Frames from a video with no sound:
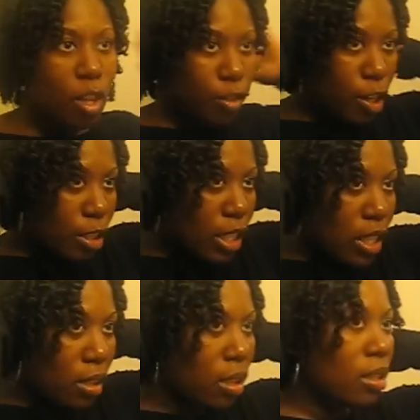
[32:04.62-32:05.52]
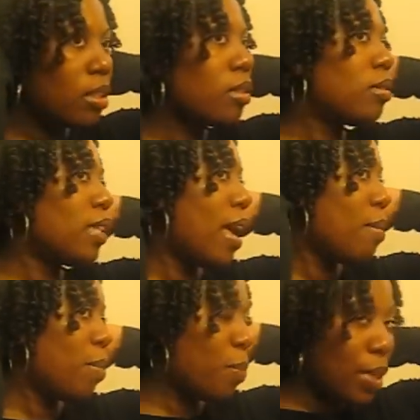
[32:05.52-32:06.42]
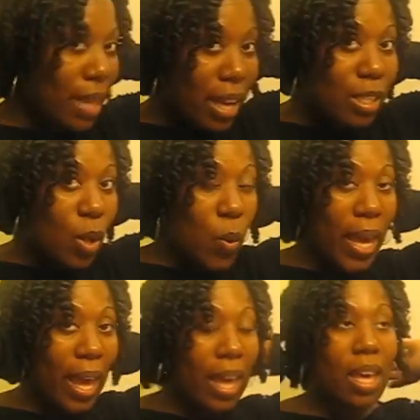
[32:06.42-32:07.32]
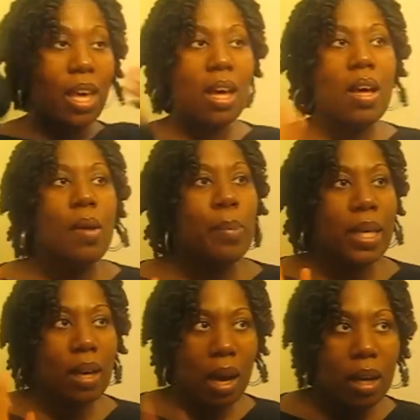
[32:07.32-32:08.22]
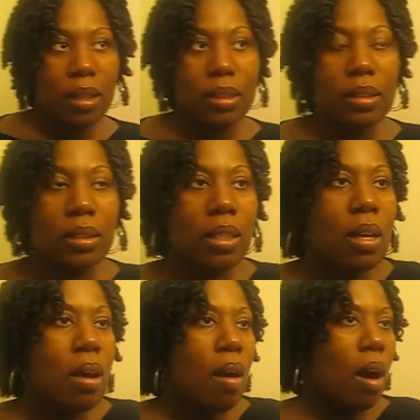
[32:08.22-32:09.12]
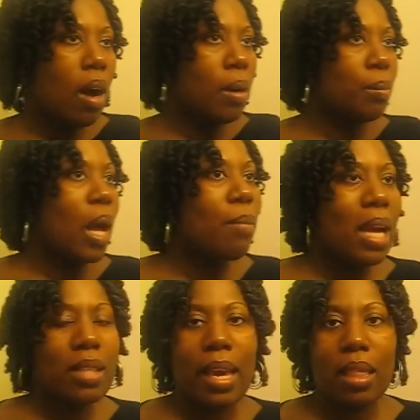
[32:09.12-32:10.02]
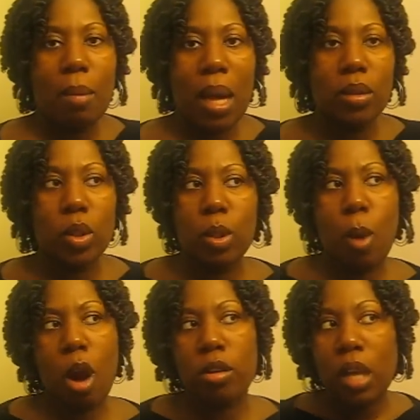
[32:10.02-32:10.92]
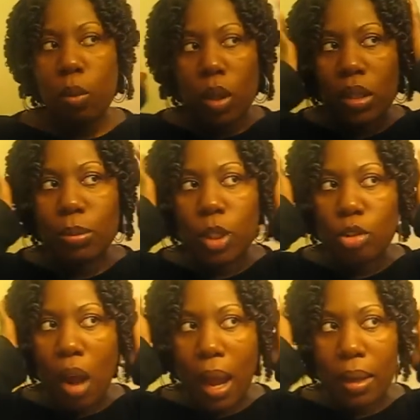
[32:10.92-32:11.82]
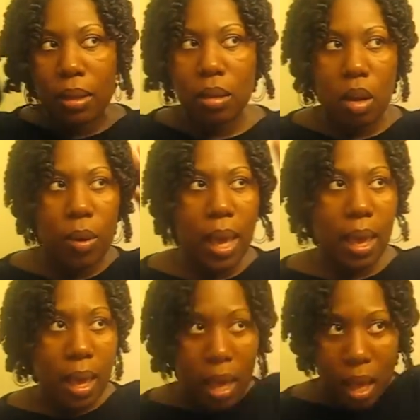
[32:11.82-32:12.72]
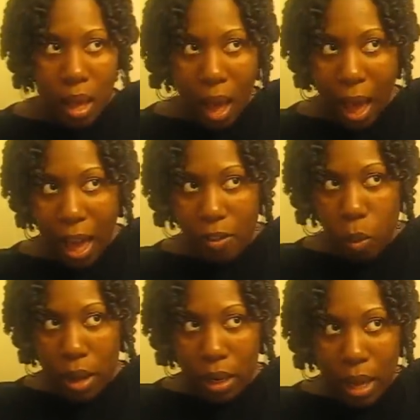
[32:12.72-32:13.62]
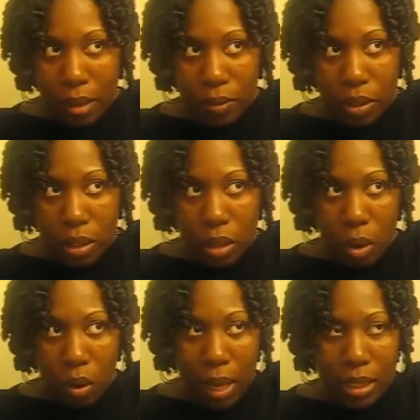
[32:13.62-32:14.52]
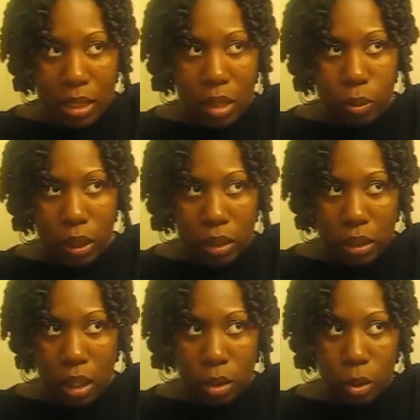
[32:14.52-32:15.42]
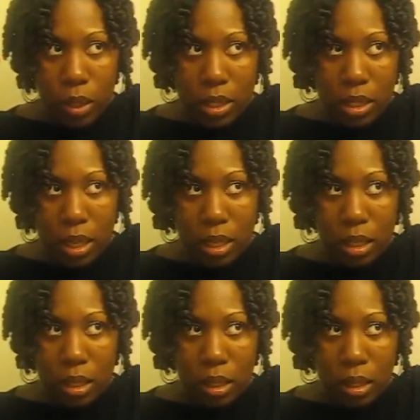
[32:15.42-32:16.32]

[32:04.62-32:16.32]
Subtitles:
They're still a little damp, but that is okay because I'm not taking them out until tomorrow, so I want them to dry. Okay, I have one left, and all I did was untwist it